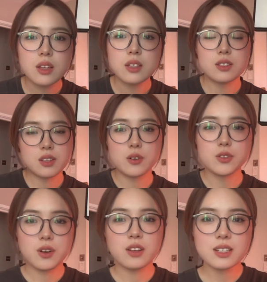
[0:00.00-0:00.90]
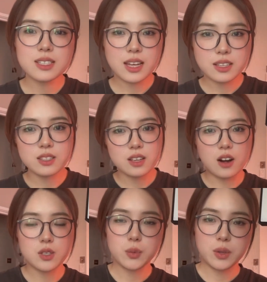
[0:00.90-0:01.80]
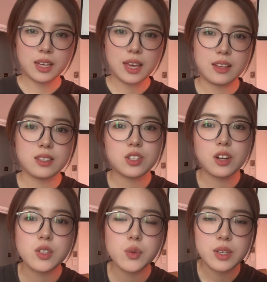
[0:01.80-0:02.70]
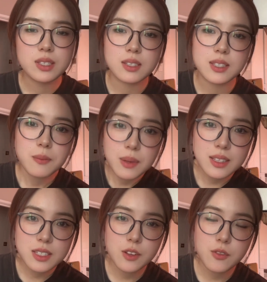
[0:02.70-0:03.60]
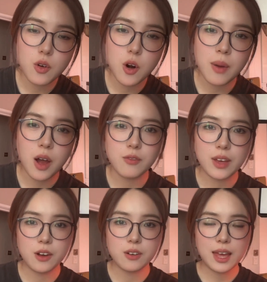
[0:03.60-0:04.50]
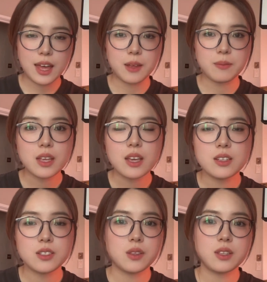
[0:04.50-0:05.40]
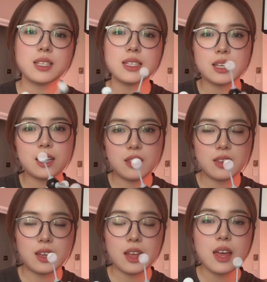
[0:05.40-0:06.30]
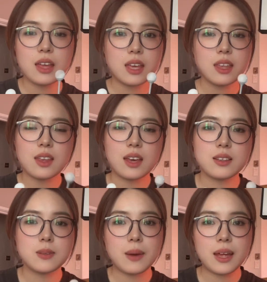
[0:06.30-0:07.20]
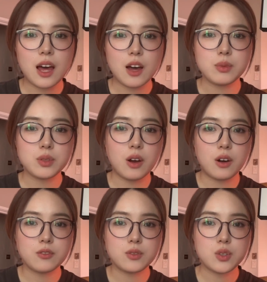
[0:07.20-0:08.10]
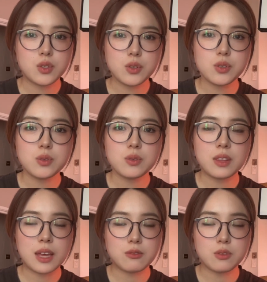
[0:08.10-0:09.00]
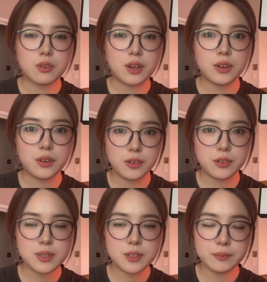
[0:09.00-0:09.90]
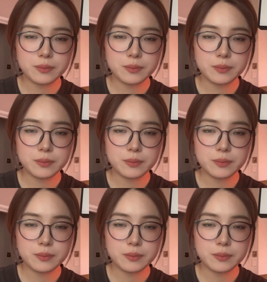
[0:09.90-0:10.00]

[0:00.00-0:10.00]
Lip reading: So to understand the SARs, we can start with the simplest form of alkane. So this is ethane. Ethane is made up of two CH3 groups.